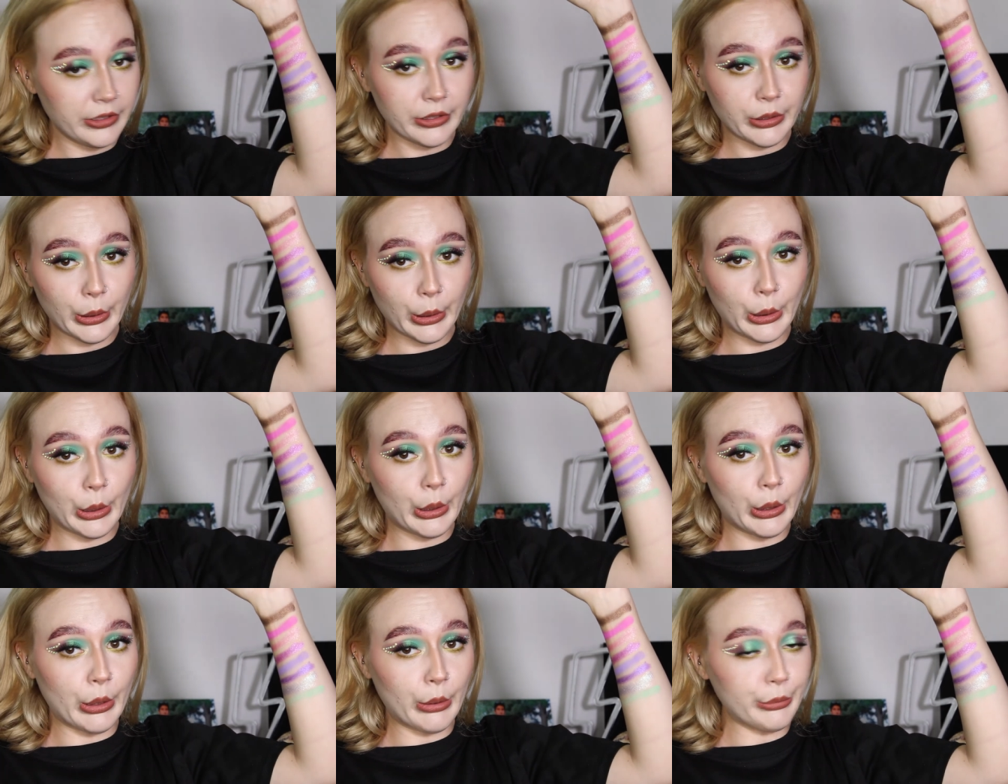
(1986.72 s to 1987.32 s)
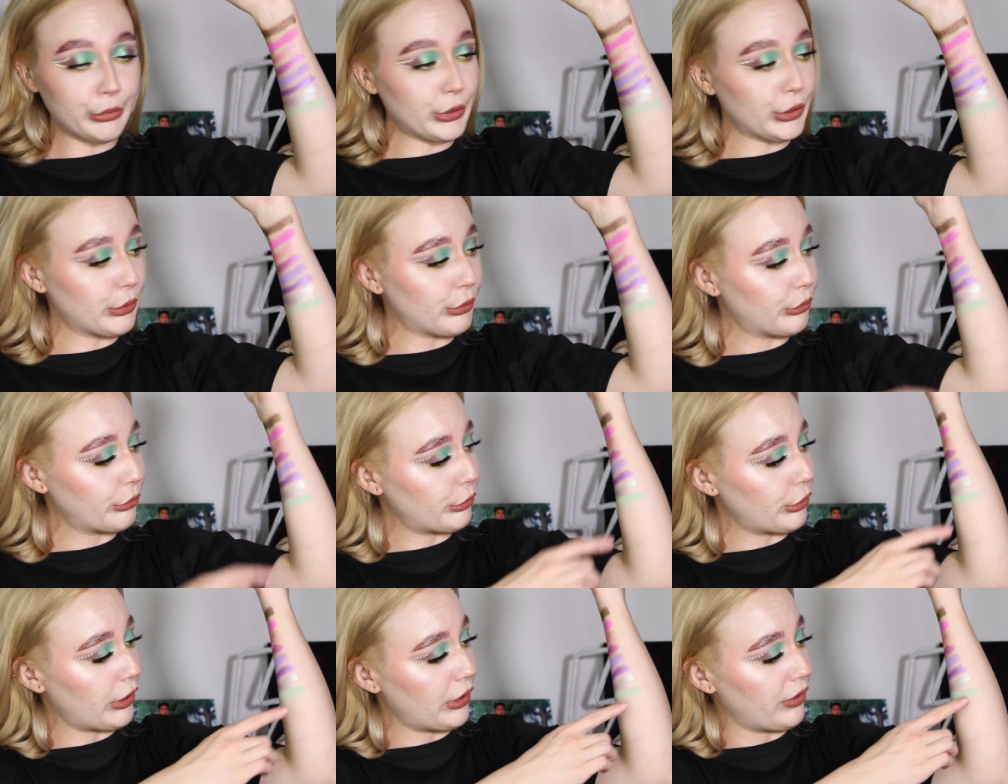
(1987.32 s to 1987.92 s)
you know, I'm
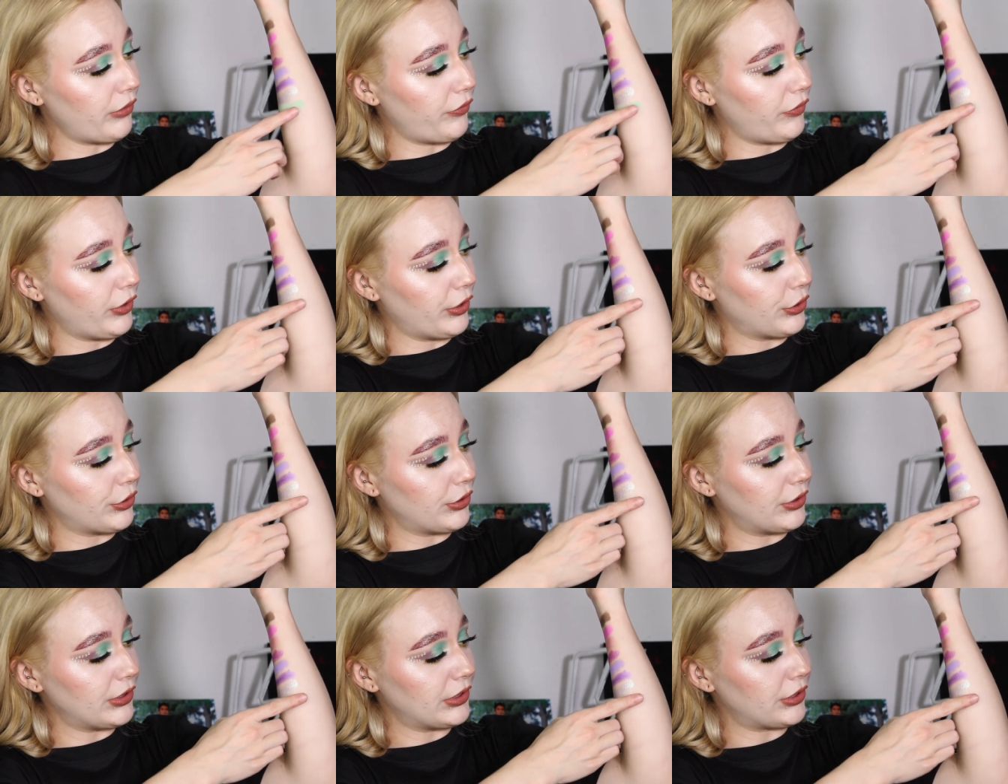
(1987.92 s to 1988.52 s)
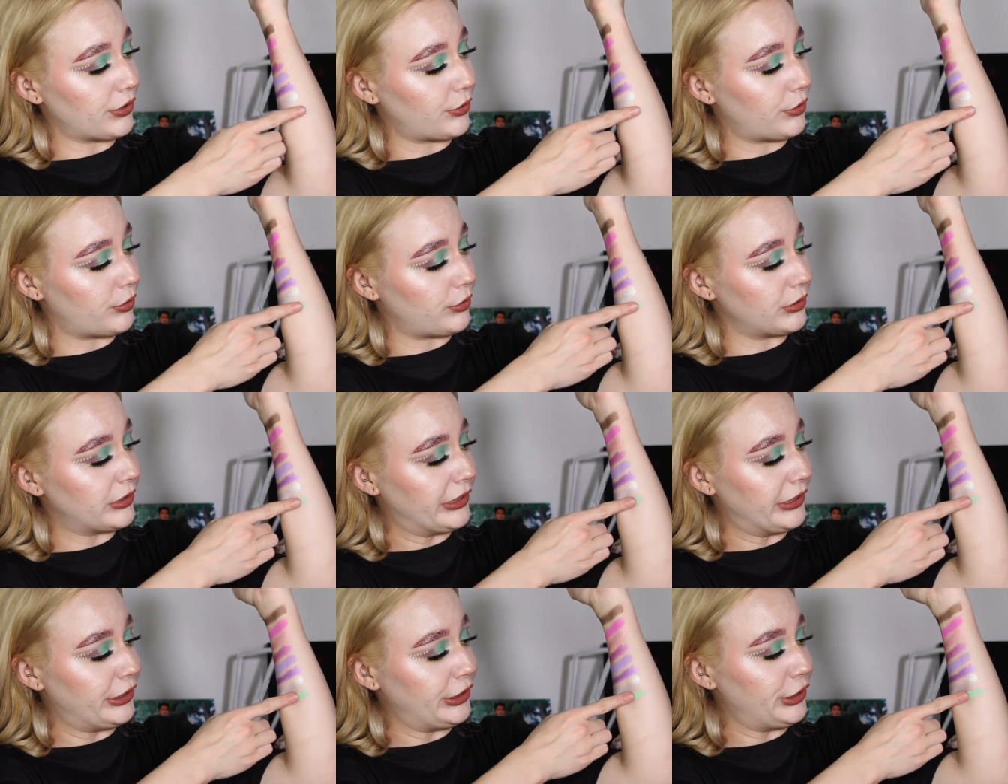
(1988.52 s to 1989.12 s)
just trying to figure this
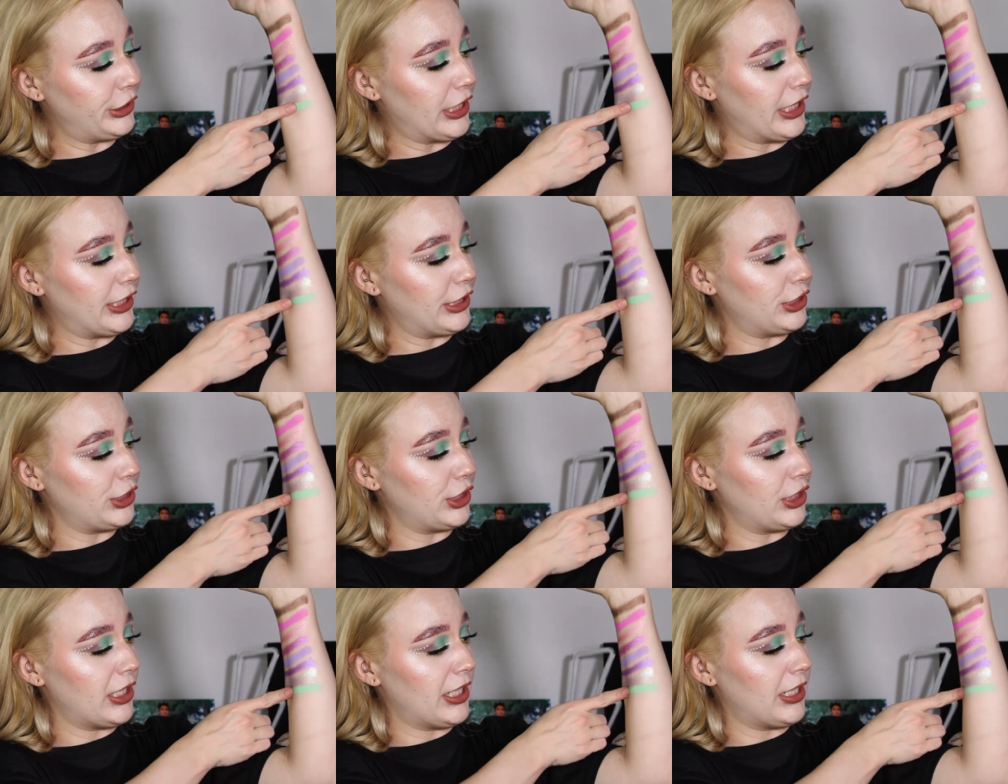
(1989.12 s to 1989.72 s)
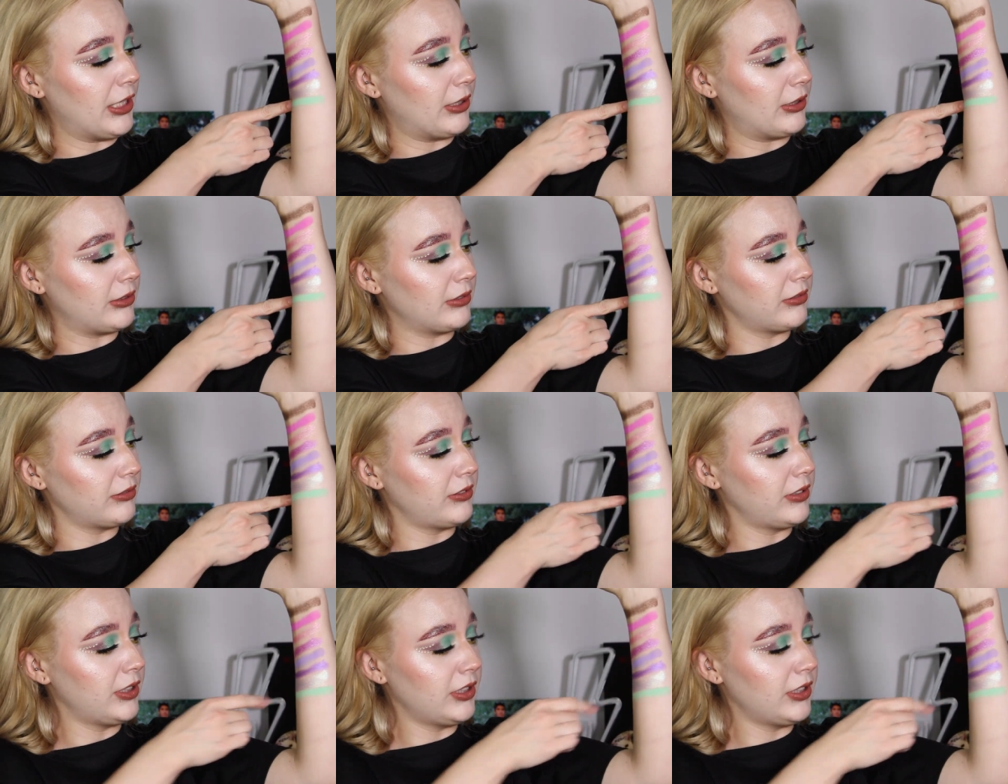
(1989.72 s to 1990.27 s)
whole situation out